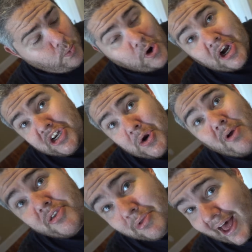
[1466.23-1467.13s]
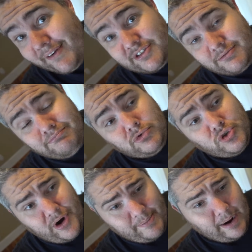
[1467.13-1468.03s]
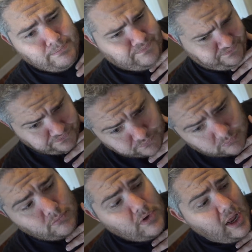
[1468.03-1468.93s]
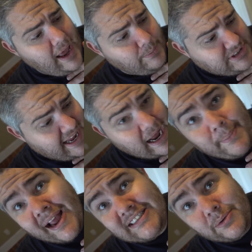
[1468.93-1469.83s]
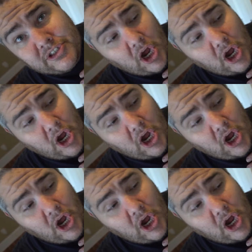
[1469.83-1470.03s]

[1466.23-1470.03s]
We're gonna do it through live streaming. I was hiccuping as I was